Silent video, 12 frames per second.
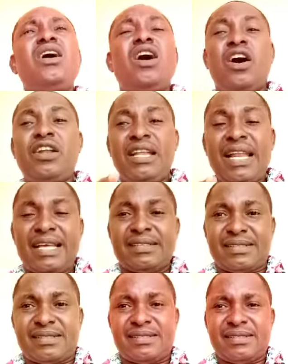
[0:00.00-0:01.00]

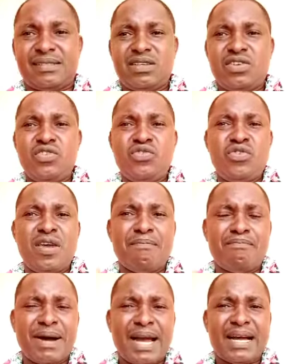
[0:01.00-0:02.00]
Unless you
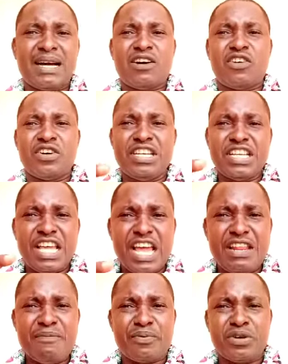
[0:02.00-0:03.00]
embark on any
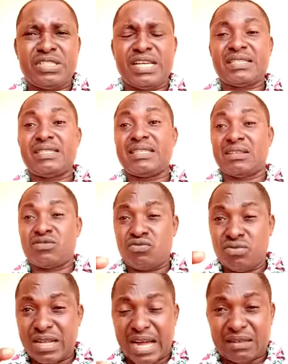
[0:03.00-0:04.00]
project that would
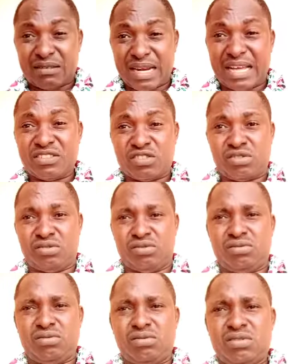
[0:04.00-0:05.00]
outlast you.
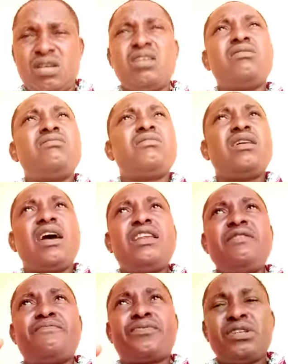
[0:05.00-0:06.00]
Any
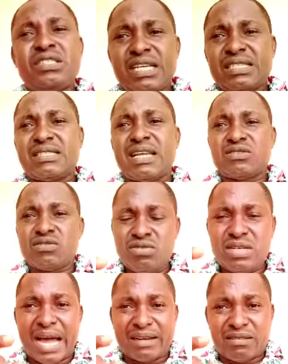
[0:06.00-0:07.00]
project that could
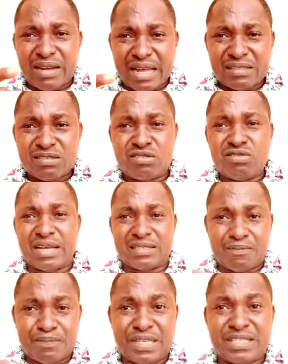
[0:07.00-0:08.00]
outlast you as a
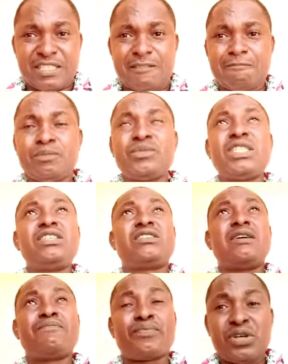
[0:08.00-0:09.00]
person is a
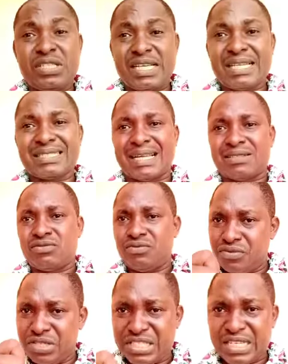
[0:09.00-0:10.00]
project that will
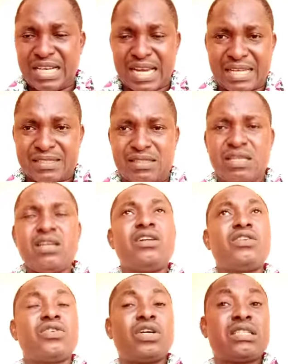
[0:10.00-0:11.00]
indeed last,
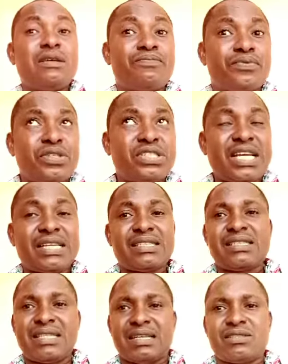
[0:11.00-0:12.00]
not a project
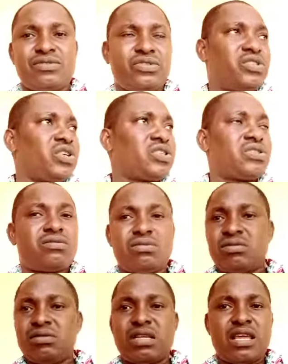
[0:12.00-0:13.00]
that you just
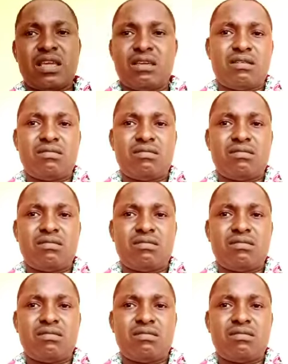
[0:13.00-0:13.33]
do, hey,